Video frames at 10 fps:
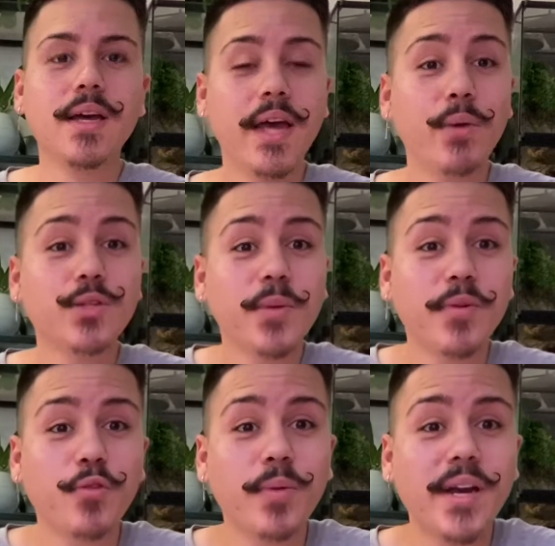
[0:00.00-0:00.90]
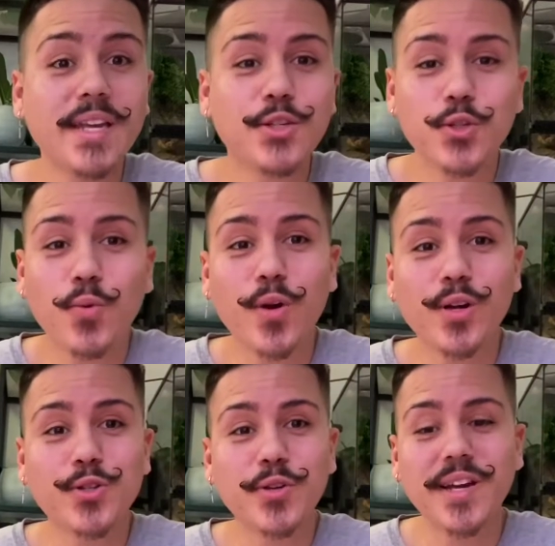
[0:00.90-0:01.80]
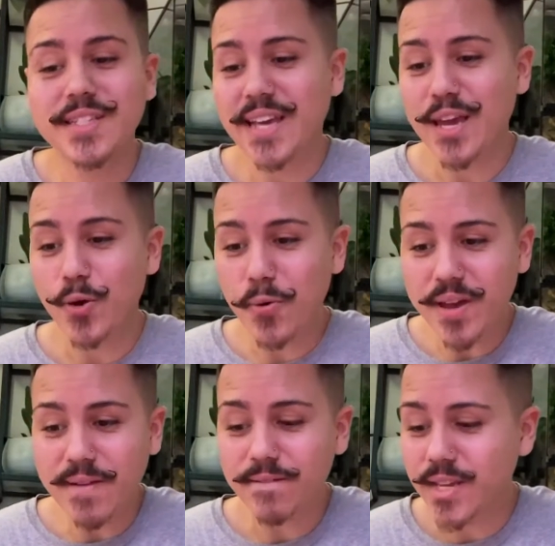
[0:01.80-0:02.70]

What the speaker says: Hey, what's up everybody? Just wanted to show you guys a quick